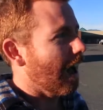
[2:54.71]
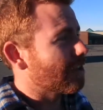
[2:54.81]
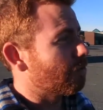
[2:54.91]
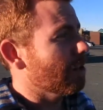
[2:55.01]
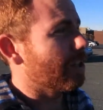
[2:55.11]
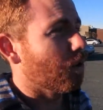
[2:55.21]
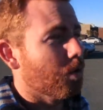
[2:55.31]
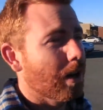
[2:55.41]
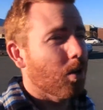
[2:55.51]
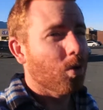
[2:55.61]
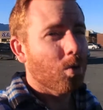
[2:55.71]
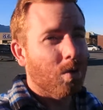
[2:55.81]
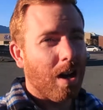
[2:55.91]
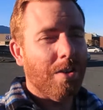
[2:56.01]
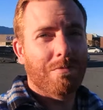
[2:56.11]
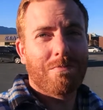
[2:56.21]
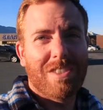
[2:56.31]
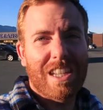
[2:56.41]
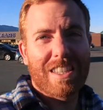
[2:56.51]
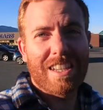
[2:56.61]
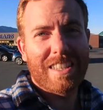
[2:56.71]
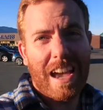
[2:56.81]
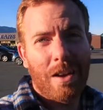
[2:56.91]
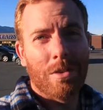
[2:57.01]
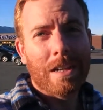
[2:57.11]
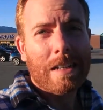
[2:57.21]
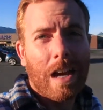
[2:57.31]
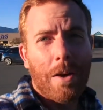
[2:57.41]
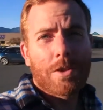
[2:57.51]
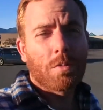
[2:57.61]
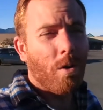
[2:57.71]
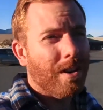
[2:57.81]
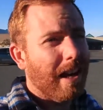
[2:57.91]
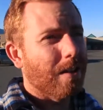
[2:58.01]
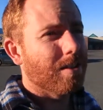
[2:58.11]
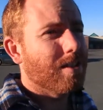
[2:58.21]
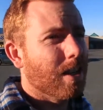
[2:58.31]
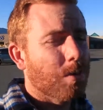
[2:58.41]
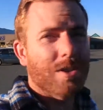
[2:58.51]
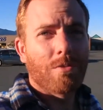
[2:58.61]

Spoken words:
It's a really cool little kind of city town. I've just wandered out to see what's